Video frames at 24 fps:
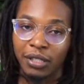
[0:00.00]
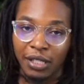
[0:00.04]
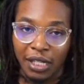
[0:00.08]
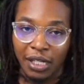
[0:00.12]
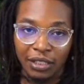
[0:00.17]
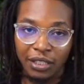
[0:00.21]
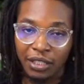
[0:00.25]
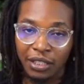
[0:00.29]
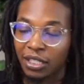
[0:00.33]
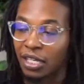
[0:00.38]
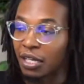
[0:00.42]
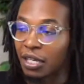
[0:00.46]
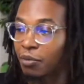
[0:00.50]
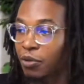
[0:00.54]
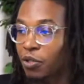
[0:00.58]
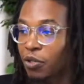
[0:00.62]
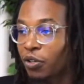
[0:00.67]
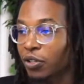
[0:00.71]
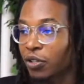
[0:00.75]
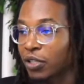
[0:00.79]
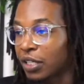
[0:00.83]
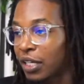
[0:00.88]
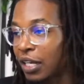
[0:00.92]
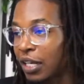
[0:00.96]
I just keep
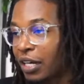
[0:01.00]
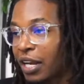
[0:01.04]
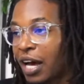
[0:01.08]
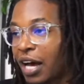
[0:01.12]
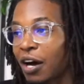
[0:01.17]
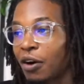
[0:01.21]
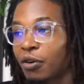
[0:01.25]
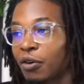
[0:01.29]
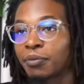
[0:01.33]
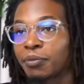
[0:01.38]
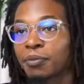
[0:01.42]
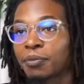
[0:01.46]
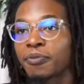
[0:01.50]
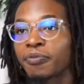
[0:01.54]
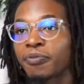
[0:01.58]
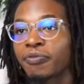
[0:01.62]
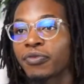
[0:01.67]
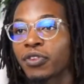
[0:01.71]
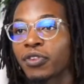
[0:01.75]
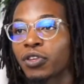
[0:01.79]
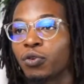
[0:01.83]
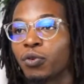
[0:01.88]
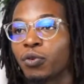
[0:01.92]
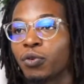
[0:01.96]
calling, and now
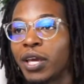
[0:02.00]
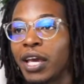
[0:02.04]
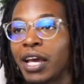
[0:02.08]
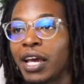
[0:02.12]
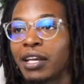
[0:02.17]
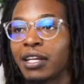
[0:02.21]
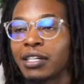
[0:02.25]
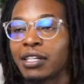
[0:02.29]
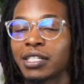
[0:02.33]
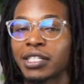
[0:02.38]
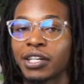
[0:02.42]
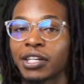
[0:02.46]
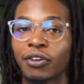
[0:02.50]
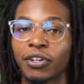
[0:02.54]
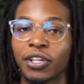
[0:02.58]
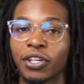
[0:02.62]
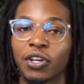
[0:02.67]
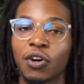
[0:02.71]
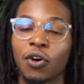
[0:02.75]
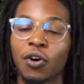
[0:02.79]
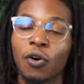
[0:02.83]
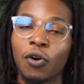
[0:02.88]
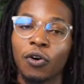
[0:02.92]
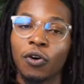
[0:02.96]
you can't necessarily
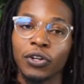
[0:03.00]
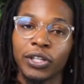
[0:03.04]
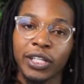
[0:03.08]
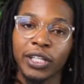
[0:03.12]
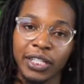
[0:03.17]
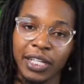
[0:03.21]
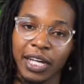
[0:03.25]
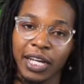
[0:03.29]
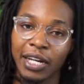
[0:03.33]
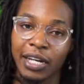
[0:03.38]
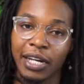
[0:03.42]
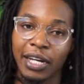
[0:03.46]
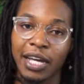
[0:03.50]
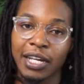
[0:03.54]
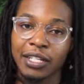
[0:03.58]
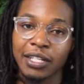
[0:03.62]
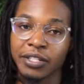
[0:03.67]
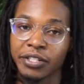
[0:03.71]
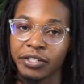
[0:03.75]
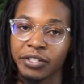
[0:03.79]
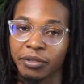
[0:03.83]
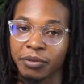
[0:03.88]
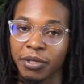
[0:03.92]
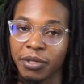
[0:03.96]
call and get an
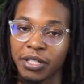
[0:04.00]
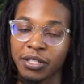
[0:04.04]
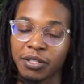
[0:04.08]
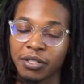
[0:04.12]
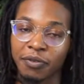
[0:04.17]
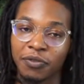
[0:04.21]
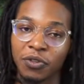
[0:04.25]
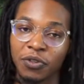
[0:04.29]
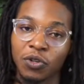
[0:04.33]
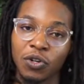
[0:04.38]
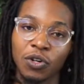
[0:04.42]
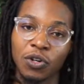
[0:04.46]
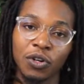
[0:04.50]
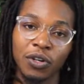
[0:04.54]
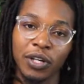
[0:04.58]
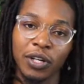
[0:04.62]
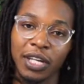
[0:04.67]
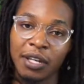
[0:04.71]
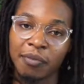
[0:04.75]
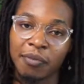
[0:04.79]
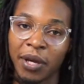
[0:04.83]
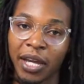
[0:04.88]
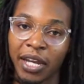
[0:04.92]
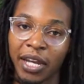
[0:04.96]
answer because if you call
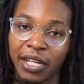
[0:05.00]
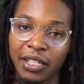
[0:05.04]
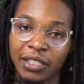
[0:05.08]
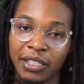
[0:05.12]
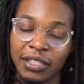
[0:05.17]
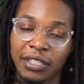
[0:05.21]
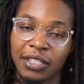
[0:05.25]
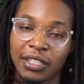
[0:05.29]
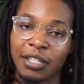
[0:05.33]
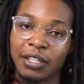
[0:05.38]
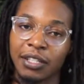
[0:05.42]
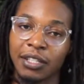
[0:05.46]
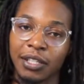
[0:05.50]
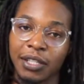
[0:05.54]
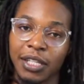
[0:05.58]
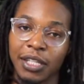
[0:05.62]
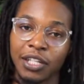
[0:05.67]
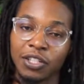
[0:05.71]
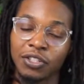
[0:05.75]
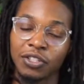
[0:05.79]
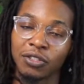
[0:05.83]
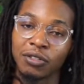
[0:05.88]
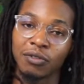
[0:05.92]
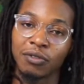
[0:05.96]
eBay, they just
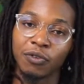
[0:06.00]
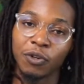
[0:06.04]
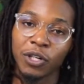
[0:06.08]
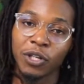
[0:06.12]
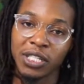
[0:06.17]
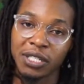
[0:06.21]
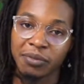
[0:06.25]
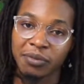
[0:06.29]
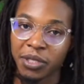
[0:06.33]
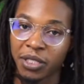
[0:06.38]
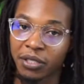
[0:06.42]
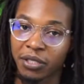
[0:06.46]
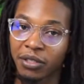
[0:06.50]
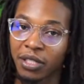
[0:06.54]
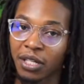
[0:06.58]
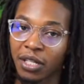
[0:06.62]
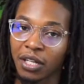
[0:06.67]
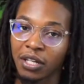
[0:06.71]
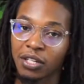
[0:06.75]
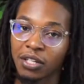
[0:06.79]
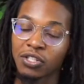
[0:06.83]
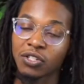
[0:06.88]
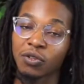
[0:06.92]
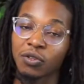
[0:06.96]
lead you to voicemail.
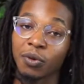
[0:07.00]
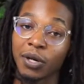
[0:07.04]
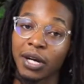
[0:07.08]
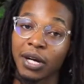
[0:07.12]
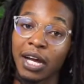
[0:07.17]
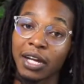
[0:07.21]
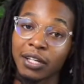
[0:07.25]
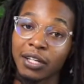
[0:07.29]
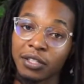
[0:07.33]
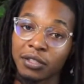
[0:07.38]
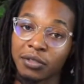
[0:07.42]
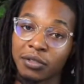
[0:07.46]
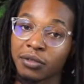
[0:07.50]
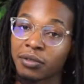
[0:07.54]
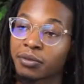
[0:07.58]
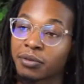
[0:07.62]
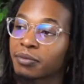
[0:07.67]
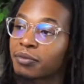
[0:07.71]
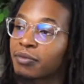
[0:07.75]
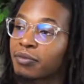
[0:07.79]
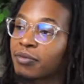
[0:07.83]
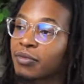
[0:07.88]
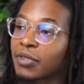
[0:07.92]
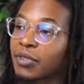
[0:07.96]
So what I do
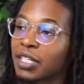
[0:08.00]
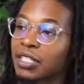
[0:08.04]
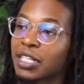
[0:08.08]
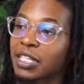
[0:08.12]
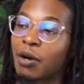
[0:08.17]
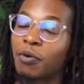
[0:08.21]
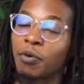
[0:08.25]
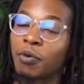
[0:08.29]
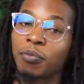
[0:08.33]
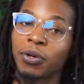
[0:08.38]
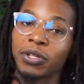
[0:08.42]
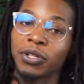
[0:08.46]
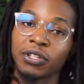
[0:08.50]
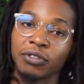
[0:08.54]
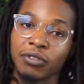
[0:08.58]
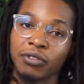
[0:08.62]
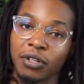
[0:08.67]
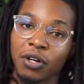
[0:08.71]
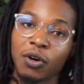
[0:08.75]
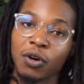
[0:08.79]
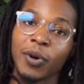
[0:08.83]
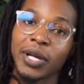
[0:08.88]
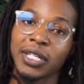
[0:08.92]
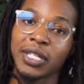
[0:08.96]
is I would put the
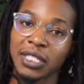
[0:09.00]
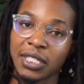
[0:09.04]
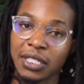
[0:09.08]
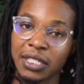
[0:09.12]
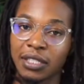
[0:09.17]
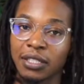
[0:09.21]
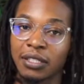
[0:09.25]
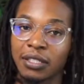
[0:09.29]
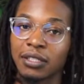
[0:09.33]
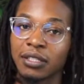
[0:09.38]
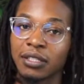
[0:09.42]
request in